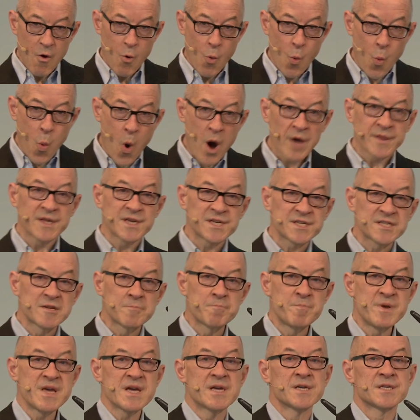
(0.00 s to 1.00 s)
what is the
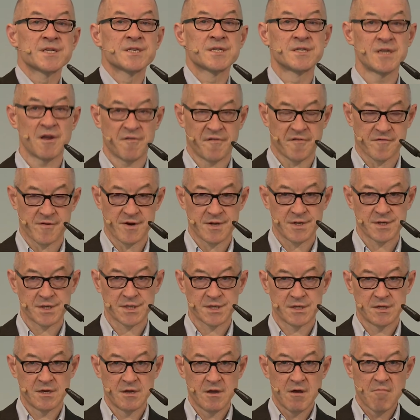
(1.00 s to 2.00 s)
biggest
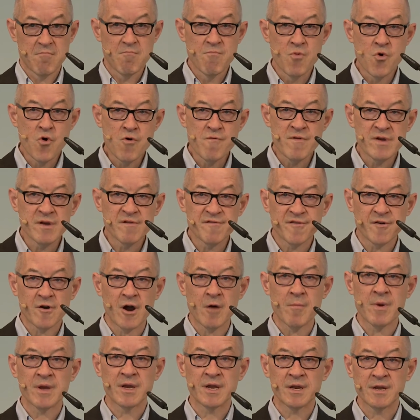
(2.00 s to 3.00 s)
difference moving
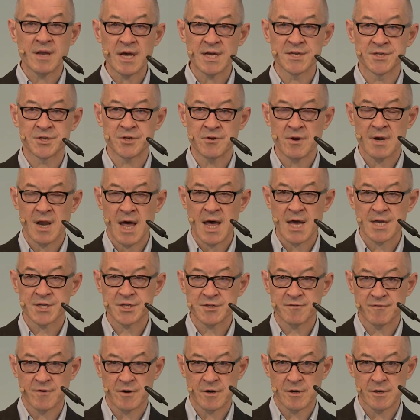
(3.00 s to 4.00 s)
from an
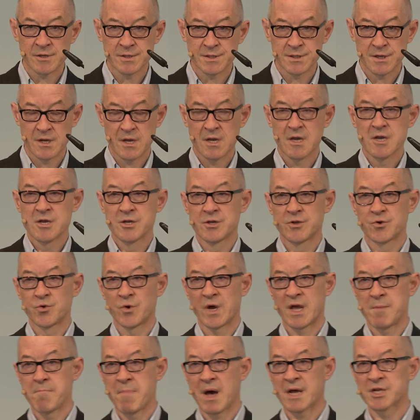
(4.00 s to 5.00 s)
industrialized world
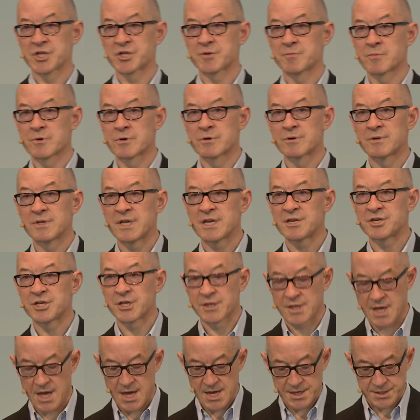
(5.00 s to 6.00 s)
to a much more
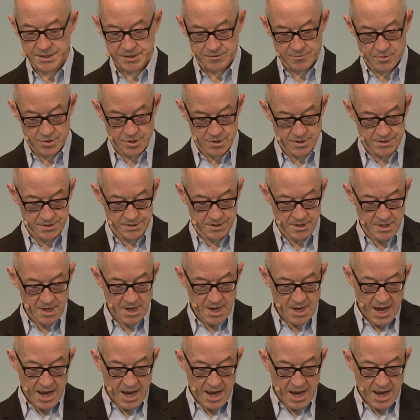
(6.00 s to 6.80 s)
digitized world.